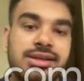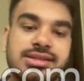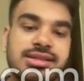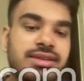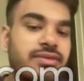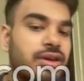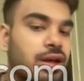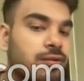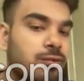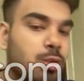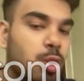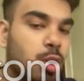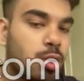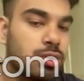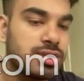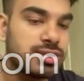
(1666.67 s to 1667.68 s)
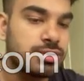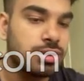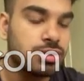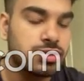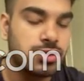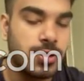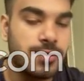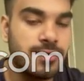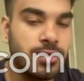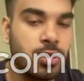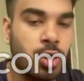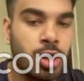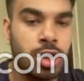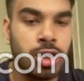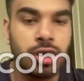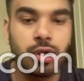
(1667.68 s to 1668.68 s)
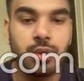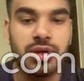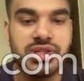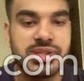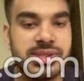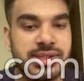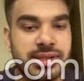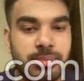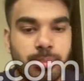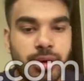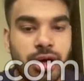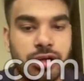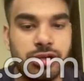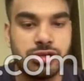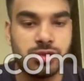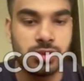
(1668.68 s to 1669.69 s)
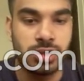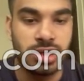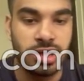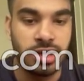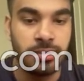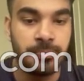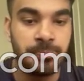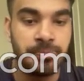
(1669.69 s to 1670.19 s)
See, we have solving all our questions in parts only.